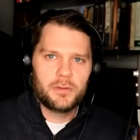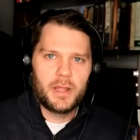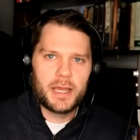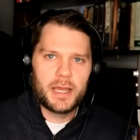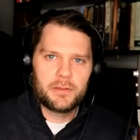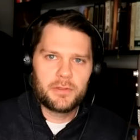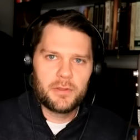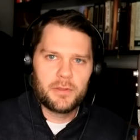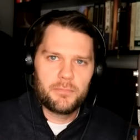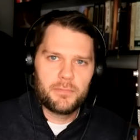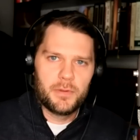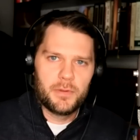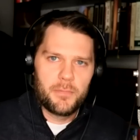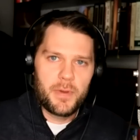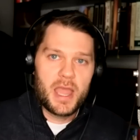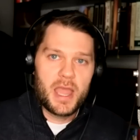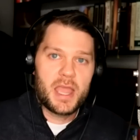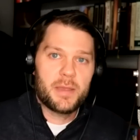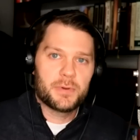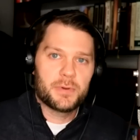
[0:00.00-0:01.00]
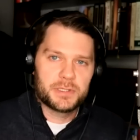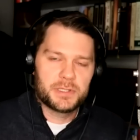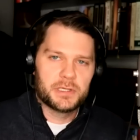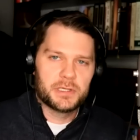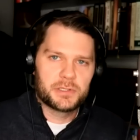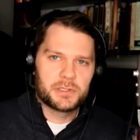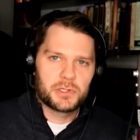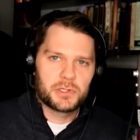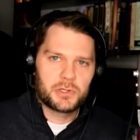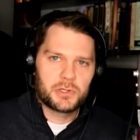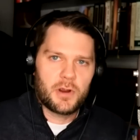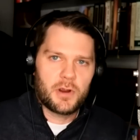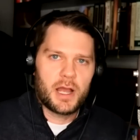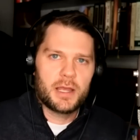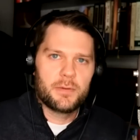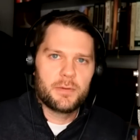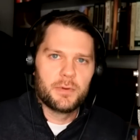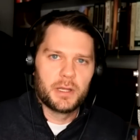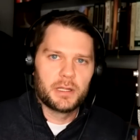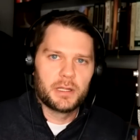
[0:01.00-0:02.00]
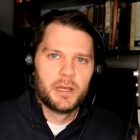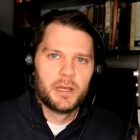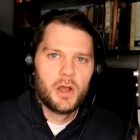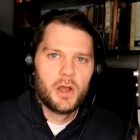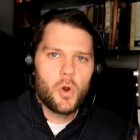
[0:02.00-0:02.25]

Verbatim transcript: like the the papist he's describing,